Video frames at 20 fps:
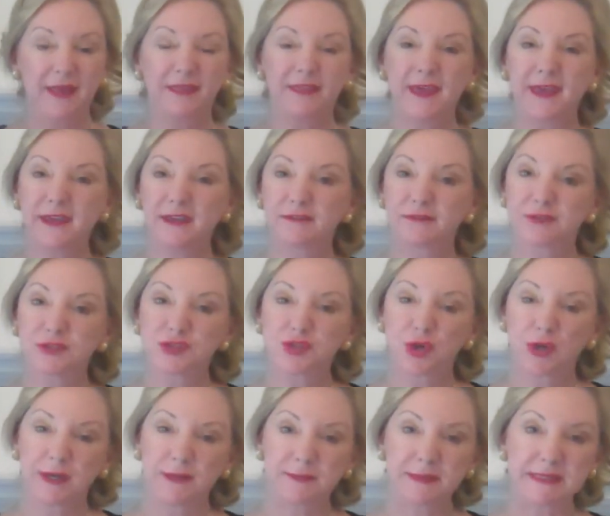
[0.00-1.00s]
Thank you for
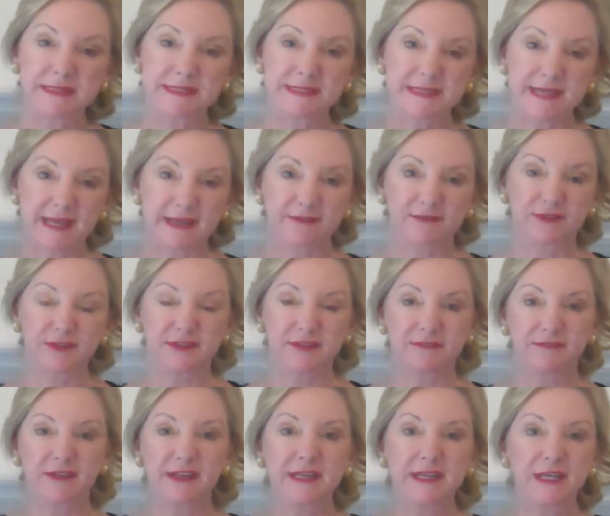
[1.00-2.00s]
joining me today for the
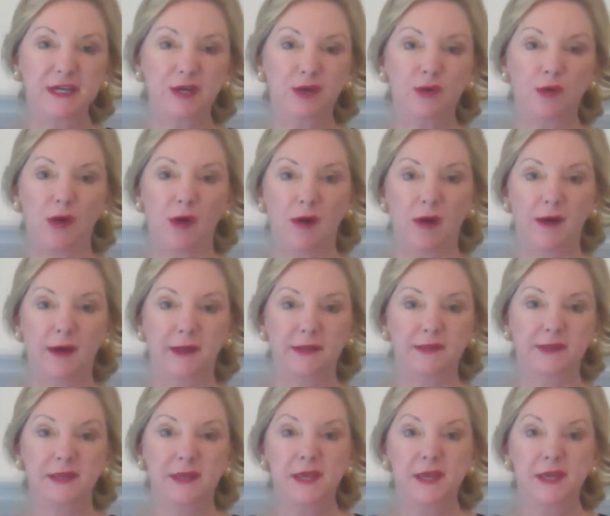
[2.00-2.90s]
video on